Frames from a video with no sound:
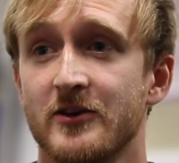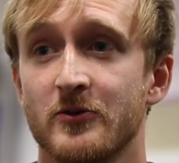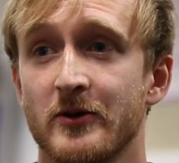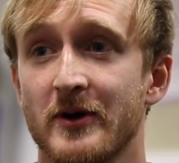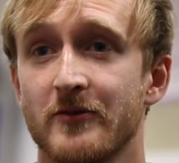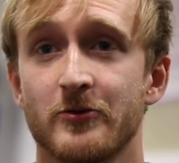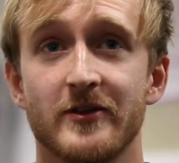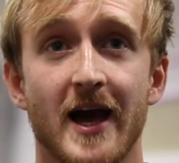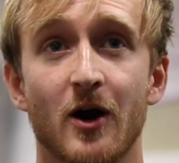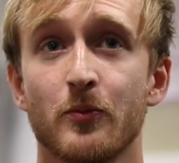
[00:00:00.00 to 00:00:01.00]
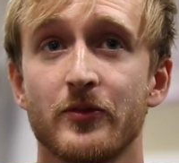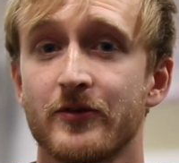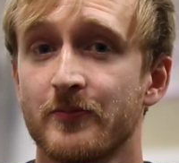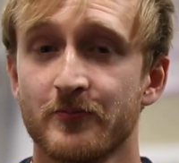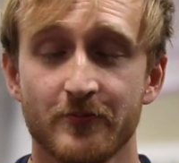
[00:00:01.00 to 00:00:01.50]
we went through the
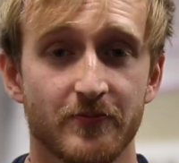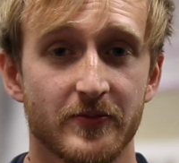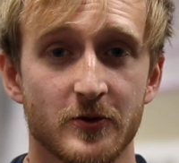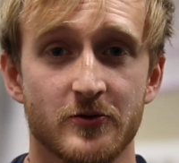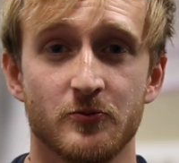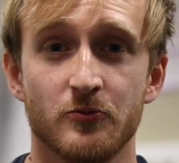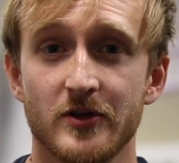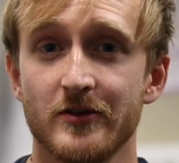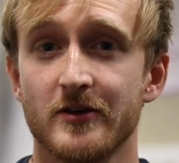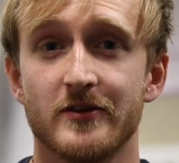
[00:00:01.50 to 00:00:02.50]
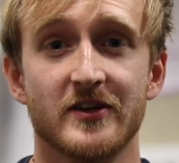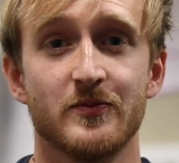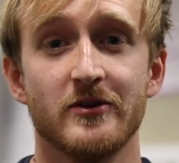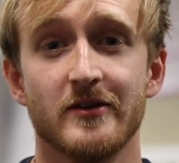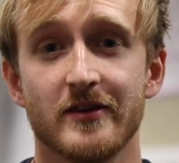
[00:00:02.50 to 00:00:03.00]
Alps, which was a really good
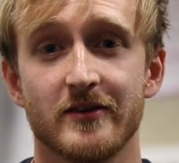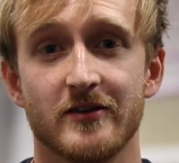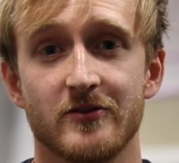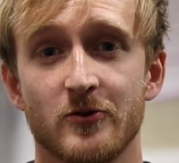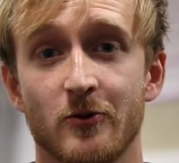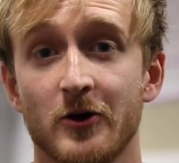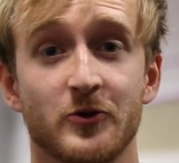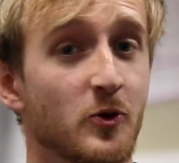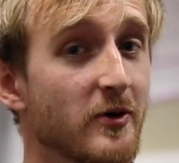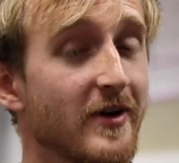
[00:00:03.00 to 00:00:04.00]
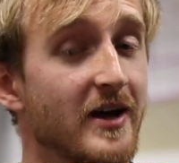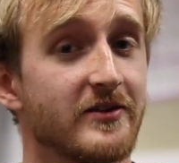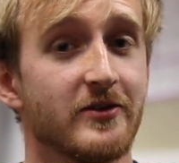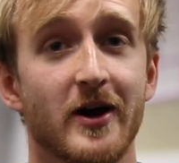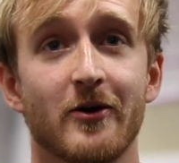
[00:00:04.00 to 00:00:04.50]
experience, and
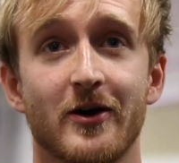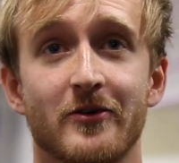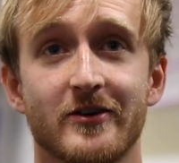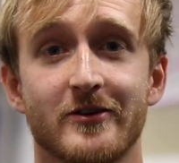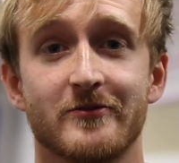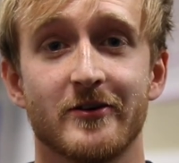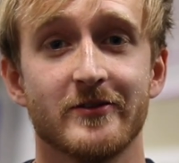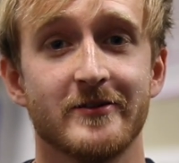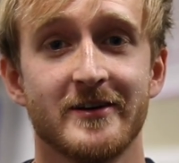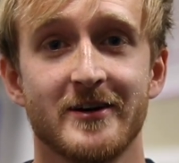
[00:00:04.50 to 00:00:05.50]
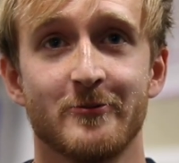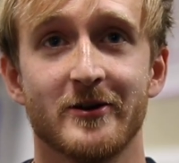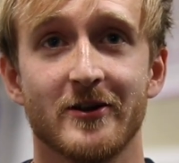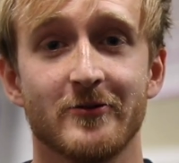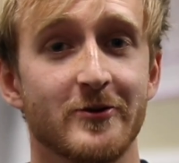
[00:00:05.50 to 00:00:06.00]
Oktoberfest as well, that was a good fun,
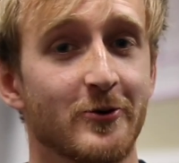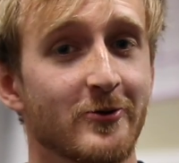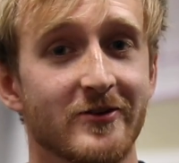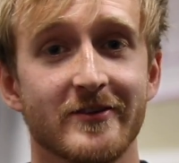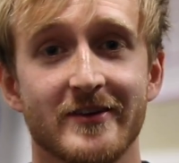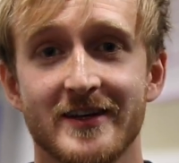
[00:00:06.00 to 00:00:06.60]
wearing the lederhosen.